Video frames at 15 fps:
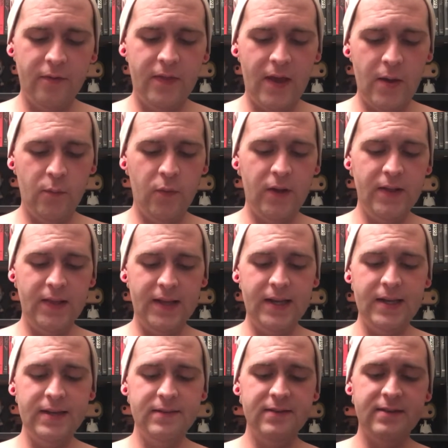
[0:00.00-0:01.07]
they
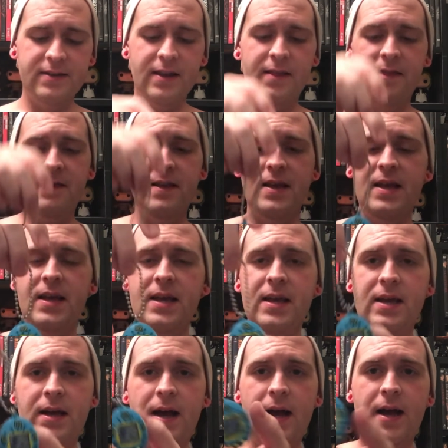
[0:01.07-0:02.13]
released
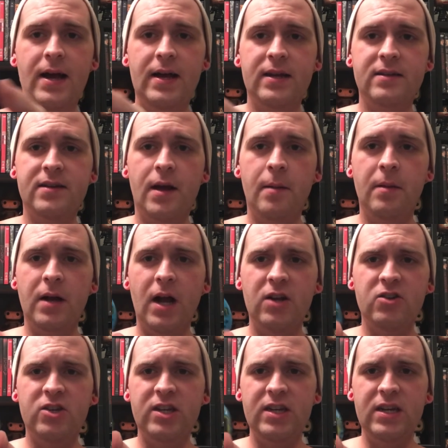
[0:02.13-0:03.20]
the
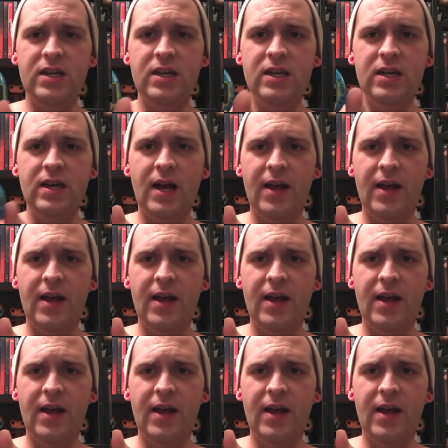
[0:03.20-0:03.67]
Tamagotchi,